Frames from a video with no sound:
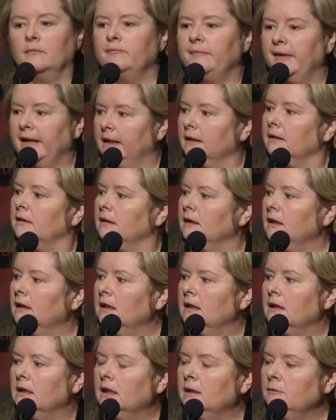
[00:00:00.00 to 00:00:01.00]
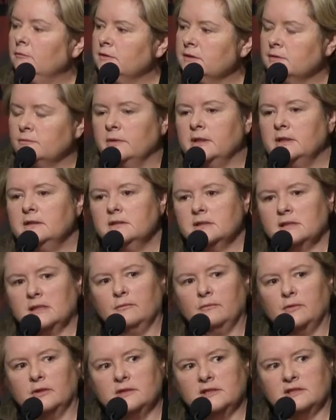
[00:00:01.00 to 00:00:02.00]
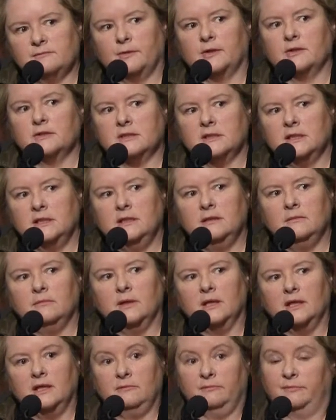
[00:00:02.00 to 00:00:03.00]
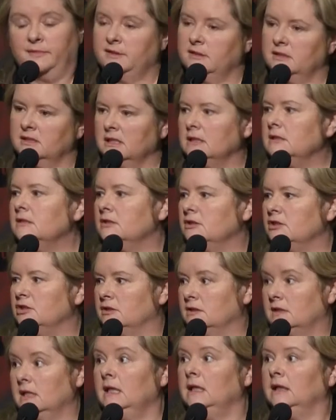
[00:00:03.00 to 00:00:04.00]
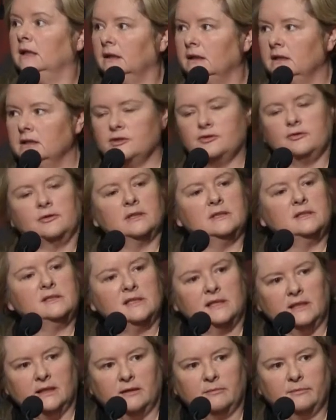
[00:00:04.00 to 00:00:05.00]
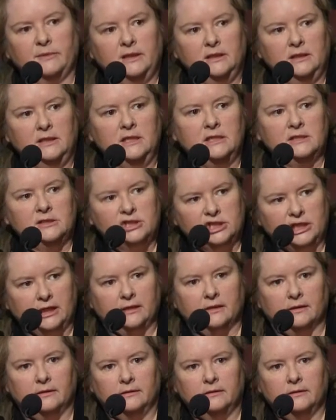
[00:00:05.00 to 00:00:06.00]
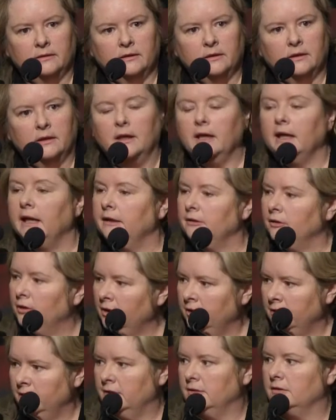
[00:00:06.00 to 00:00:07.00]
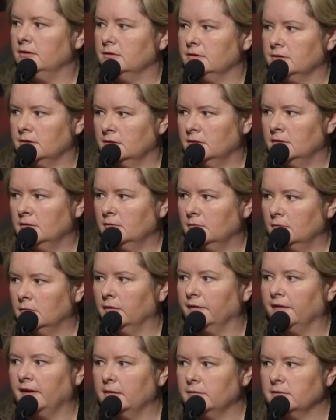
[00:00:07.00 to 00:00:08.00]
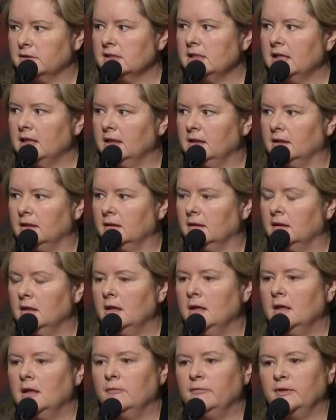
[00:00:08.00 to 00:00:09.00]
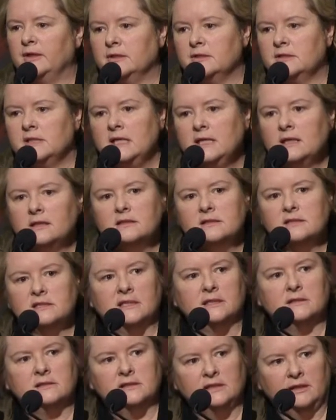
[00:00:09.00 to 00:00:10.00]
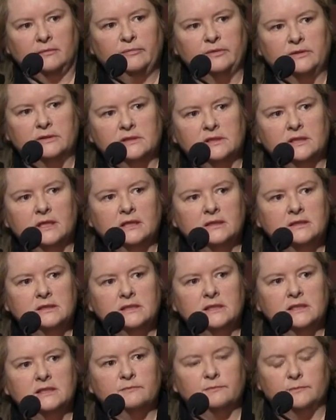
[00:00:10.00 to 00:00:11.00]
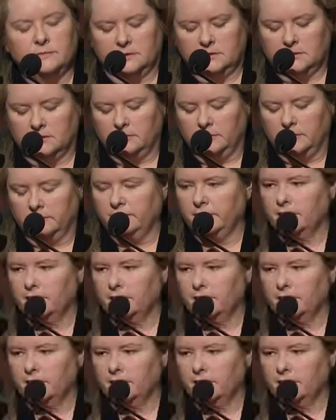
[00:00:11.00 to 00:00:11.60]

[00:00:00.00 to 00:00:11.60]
But it was when someone spoke to him in percentages, he literally sat up in his chair and heard what they were saying, because he understands numbers. He understands... Sorry, my